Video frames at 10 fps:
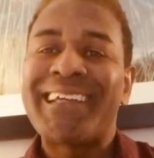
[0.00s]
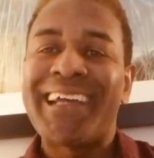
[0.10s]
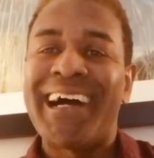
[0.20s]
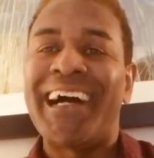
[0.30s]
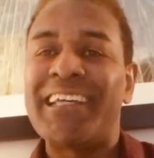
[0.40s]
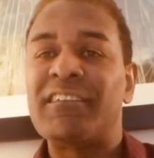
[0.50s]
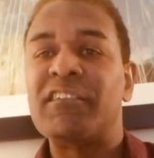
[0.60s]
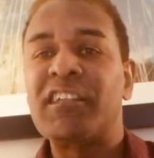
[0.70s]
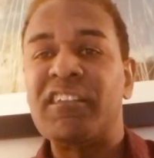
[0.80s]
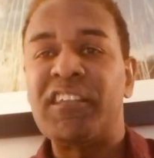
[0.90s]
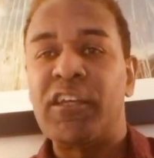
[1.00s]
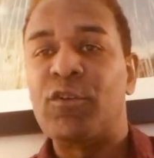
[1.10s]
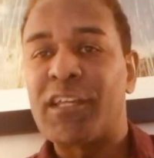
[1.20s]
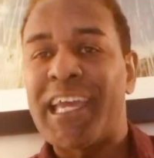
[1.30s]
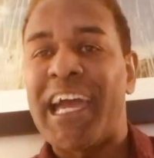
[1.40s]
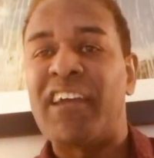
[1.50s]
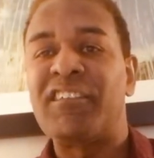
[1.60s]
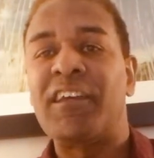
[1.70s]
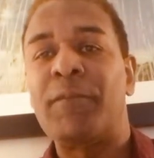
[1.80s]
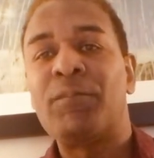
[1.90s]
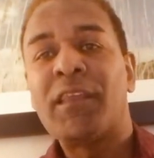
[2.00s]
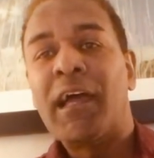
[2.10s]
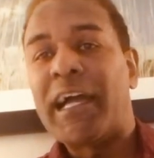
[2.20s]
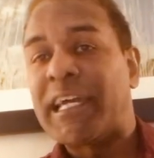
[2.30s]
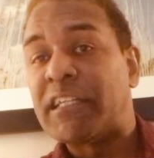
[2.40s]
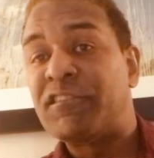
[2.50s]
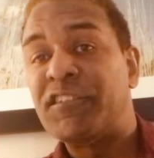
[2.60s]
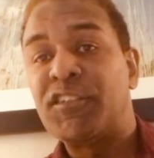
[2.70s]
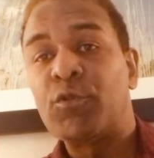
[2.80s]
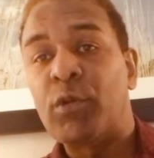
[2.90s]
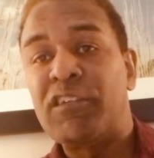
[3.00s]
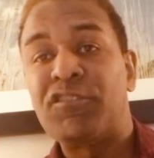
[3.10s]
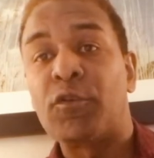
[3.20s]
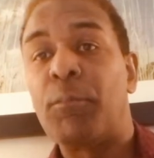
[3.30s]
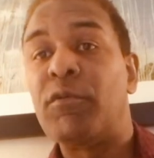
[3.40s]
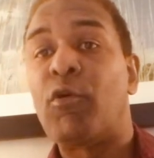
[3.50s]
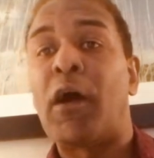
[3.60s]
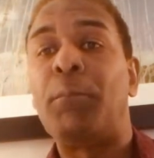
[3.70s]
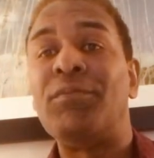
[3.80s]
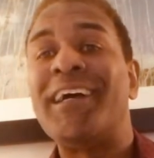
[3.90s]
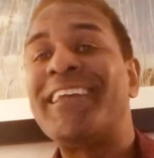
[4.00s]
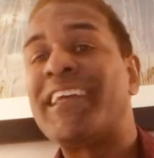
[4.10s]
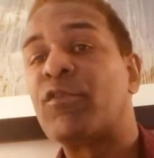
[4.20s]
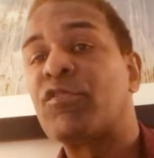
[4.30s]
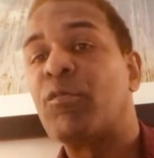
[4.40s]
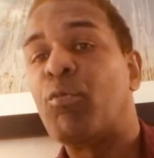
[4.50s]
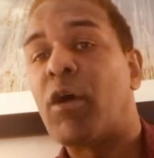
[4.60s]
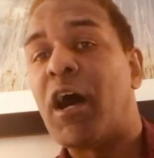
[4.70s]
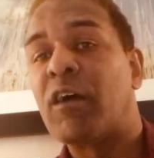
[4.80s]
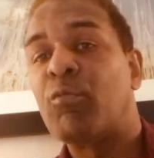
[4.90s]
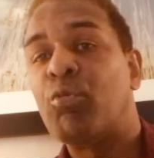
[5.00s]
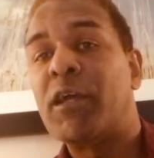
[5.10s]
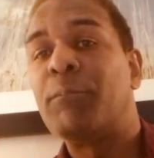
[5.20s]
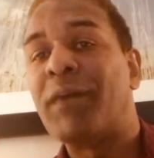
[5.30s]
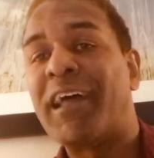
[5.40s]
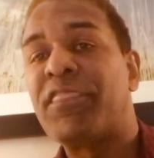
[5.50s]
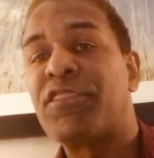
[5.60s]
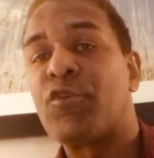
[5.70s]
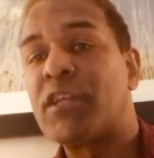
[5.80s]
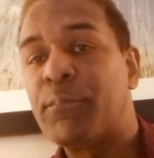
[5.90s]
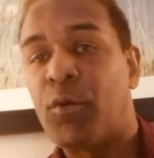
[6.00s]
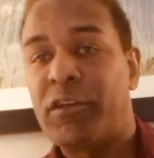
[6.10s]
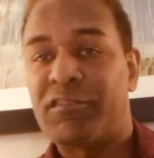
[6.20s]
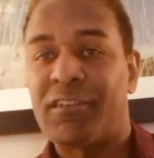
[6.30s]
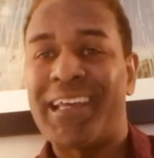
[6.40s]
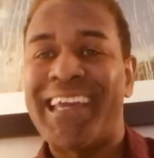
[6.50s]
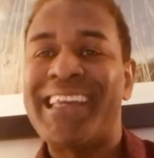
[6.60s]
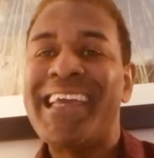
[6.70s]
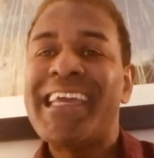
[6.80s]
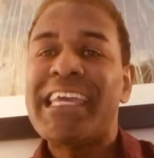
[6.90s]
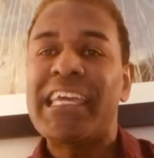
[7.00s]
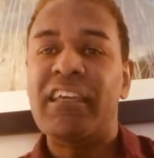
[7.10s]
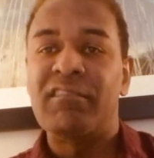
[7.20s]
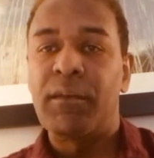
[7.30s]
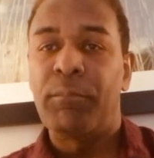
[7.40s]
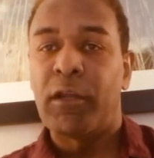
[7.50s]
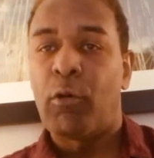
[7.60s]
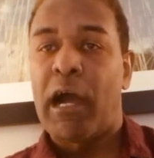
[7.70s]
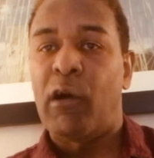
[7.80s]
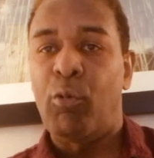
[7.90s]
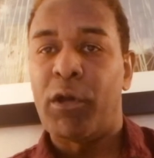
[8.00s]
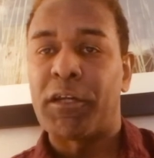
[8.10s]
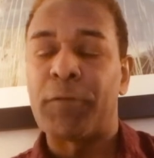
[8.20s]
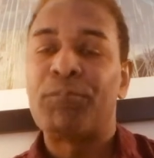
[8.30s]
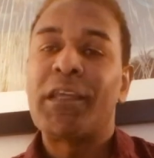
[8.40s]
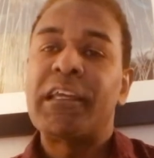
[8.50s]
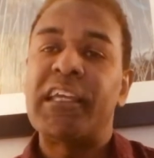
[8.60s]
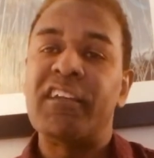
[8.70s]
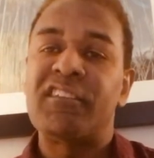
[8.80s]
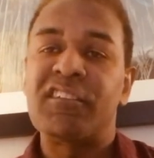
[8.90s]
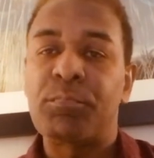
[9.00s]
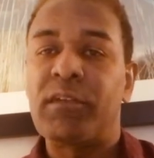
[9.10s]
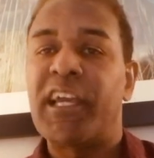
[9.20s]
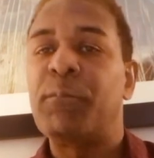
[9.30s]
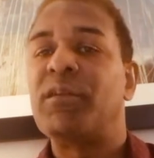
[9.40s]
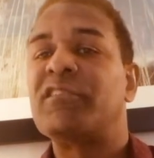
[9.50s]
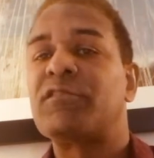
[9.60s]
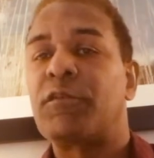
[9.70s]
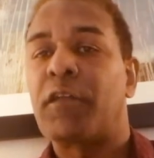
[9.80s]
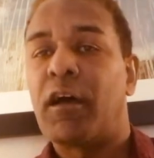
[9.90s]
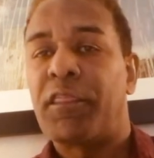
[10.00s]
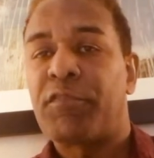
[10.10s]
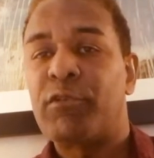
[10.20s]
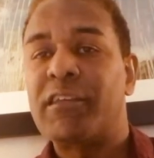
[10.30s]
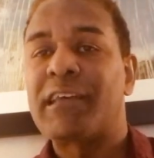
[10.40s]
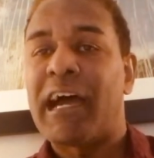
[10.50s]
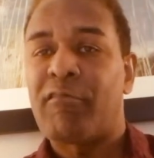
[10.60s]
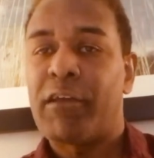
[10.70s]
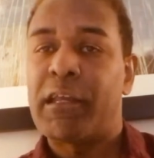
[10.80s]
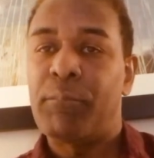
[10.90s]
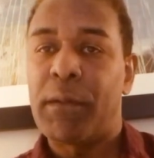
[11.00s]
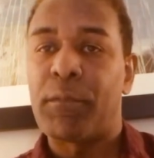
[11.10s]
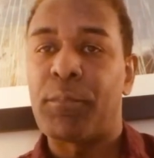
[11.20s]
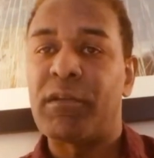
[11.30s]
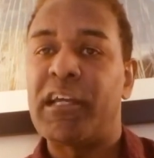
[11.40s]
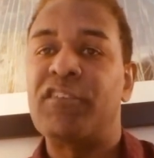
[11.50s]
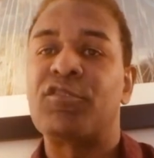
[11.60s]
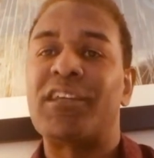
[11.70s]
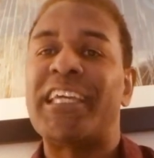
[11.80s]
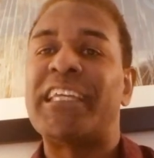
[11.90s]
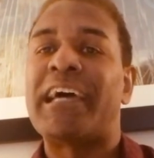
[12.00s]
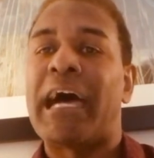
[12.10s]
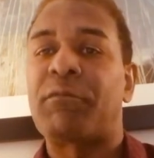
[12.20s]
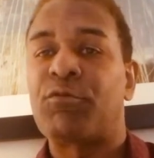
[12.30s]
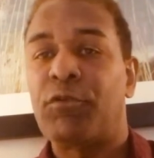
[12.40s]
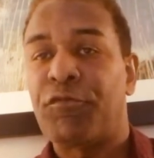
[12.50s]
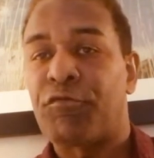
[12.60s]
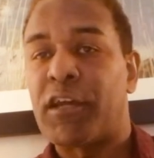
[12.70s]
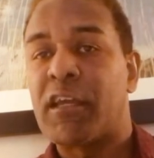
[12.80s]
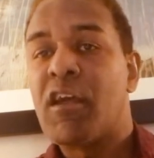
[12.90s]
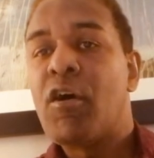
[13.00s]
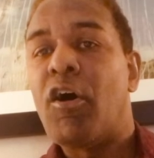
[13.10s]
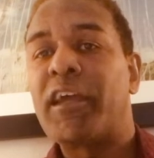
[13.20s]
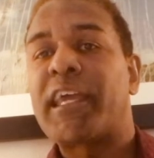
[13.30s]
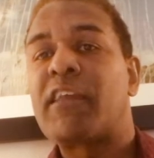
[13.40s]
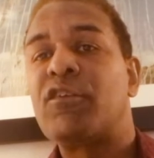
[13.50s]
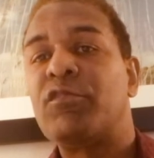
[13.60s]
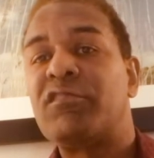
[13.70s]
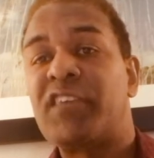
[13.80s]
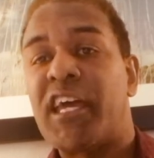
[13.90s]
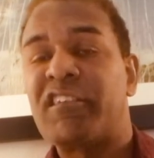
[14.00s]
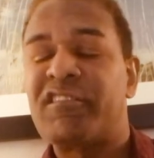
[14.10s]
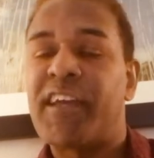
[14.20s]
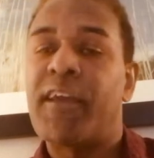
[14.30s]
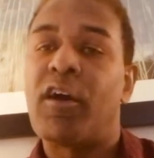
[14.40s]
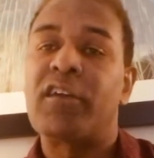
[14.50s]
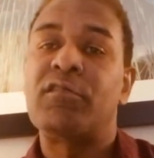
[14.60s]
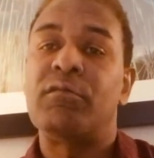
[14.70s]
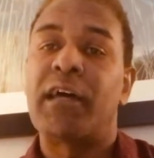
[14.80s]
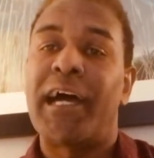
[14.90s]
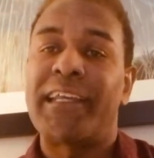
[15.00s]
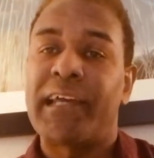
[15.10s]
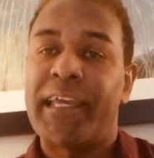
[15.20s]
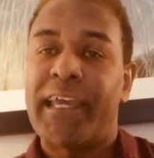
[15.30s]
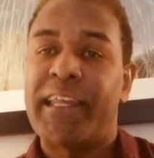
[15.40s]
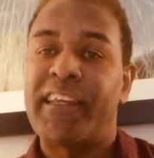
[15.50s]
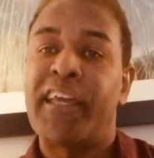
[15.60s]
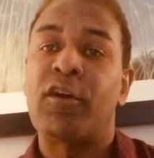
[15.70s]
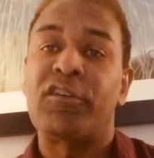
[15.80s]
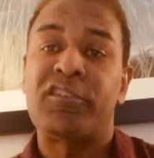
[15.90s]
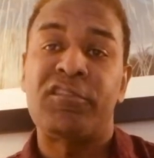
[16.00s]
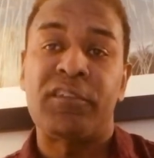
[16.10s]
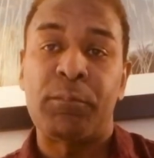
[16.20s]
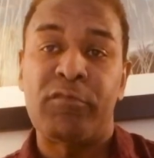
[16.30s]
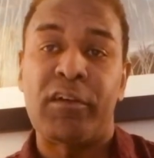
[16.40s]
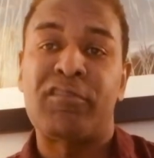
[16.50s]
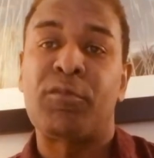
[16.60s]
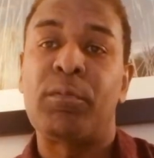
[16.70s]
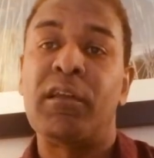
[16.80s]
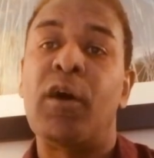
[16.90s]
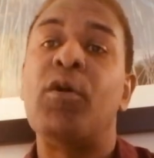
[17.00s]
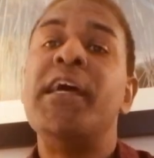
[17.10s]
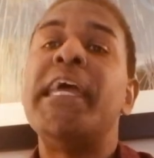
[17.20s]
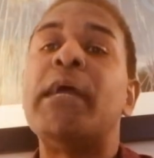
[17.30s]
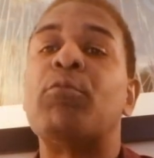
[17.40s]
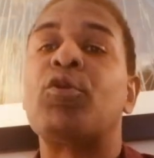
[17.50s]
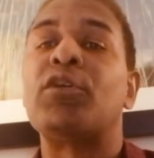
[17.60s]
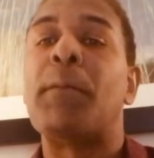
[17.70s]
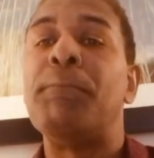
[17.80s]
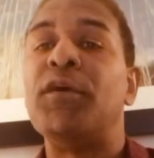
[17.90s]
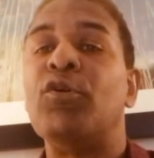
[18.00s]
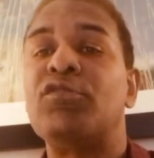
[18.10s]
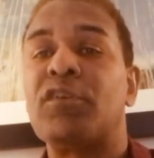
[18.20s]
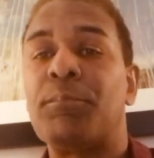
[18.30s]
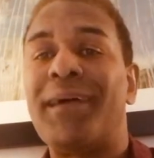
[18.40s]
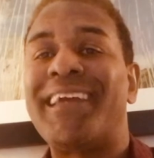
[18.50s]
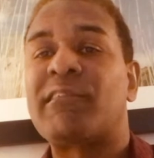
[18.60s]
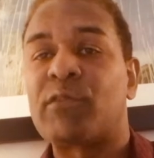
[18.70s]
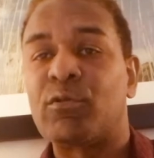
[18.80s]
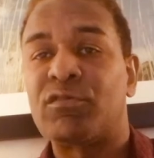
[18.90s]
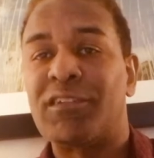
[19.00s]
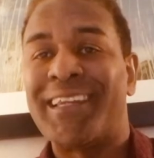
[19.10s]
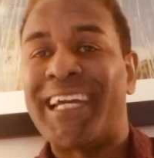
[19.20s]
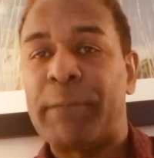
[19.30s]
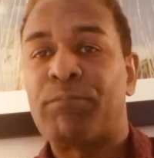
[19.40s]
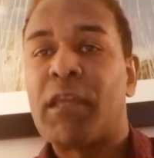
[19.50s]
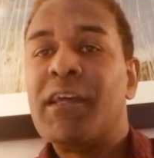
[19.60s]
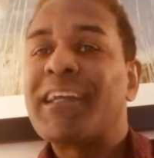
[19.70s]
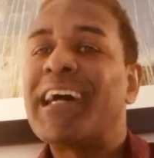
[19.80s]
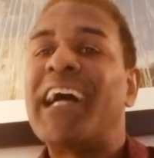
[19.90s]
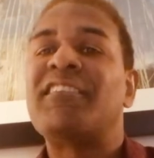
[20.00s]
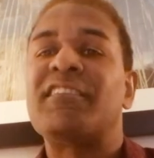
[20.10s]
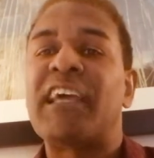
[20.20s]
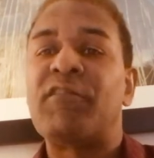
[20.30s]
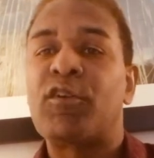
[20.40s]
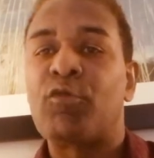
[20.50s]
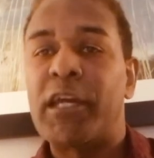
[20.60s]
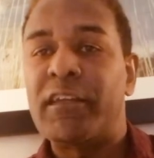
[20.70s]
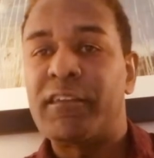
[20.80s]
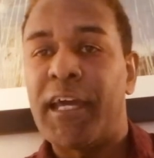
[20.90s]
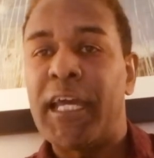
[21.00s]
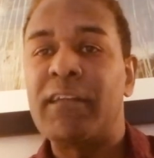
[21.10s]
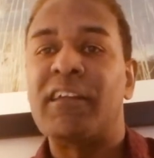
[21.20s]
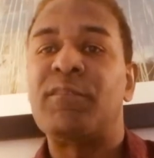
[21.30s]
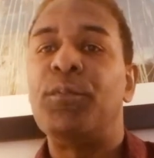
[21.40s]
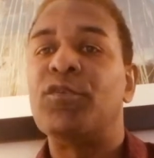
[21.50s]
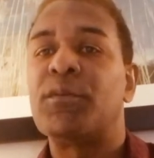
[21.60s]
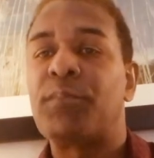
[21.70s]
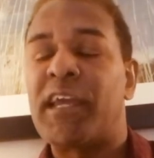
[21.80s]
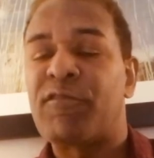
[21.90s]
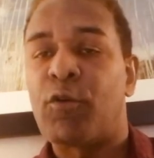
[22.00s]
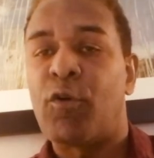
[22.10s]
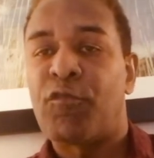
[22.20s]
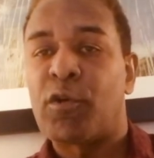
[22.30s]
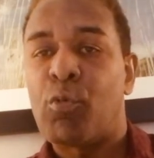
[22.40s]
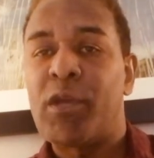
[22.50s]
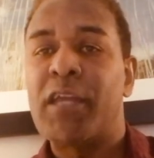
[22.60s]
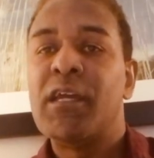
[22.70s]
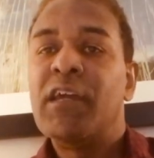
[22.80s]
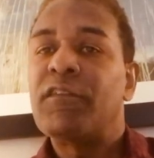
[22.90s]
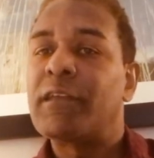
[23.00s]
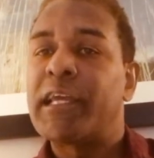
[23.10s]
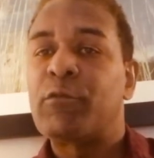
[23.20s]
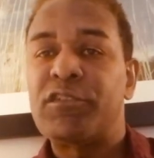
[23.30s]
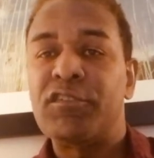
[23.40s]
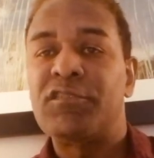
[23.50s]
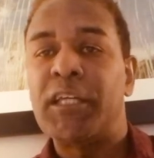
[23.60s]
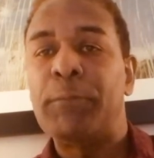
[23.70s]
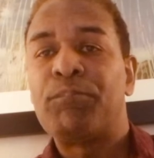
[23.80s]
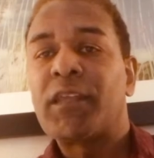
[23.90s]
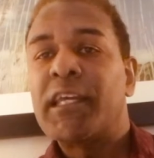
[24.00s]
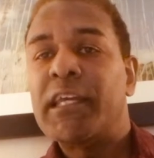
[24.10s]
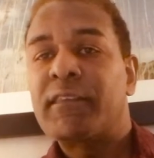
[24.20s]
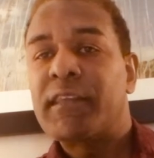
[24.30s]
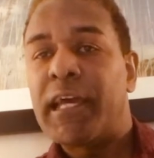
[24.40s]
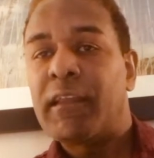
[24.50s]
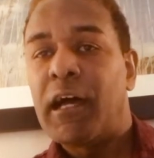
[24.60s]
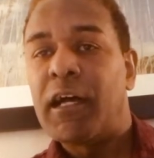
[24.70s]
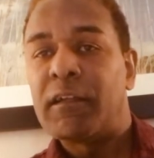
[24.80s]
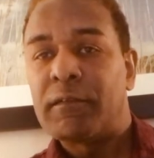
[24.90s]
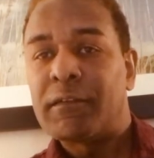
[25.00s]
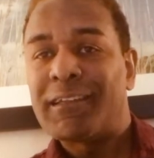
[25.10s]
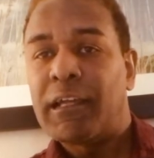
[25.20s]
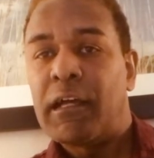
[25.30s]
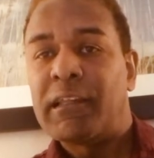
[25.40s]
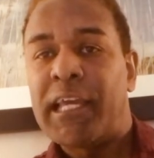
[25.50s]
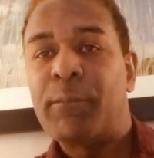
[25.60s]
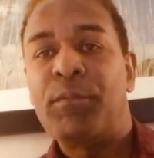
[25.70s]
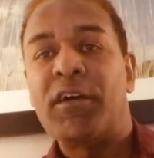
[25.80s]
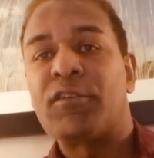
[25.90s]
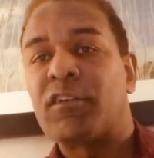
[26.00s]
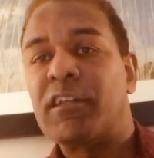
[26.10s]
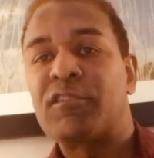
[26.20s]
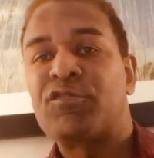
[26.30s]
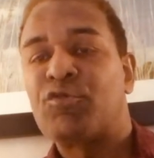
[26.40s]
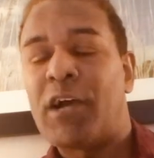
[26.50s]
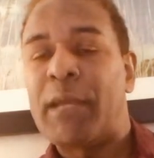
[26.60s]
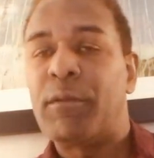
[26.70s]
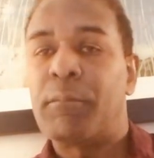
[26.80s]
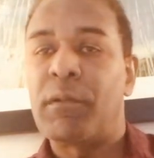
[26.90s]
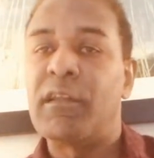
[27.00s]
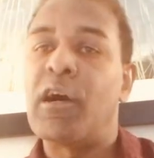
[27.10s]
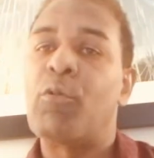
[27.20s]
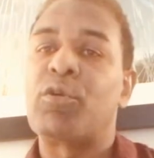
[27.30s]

Guys, let's continue to cash in. I got a situational blowout play that'll win by 30 points tonight. Easy blowout winner. Get this play plus our three top-rated member plays. You're going to get it absolutely free. All you got to do is text JR to 99888 or just simply register below, and we're going to build your bankroll tonight. Guys, let's have a great day. Let's build your bankroll for the week. If you like what you see, hit that like button or click the subscribe button below.